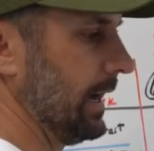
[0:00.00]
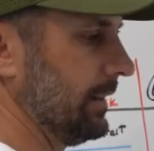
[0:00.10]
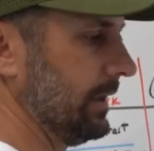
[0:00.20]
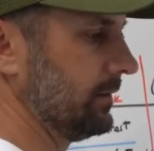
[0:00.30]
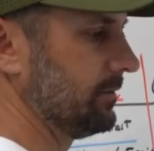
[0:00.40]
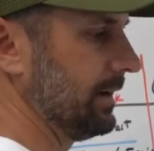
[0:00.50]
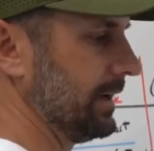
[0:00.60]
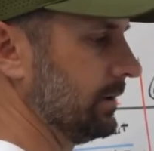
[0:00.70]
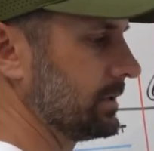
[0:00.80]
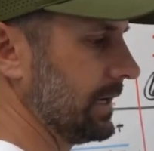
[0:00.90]
I then
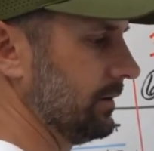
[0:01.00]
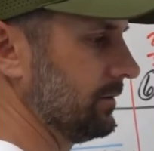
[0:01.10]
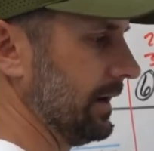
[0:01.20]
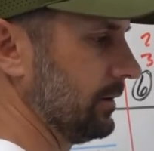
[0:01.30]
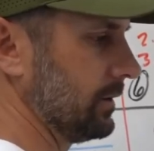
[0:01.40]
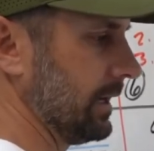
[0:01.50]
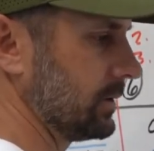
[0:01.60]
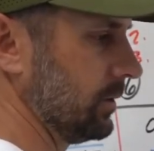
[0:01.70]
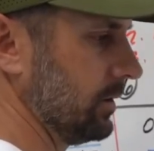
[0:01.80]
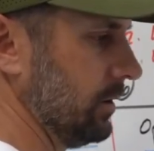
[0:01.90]
sign final
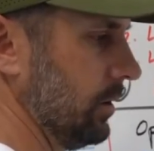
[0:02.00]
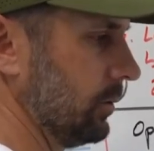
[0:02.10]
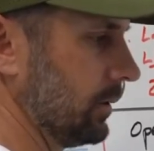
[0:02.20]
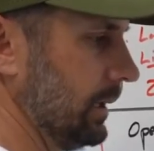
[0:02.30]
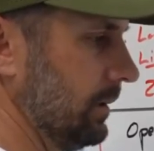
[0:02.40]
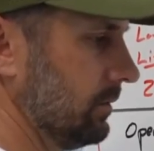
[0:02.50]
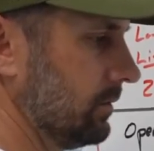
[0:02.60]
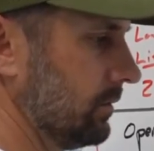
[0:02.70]
docs with the notary.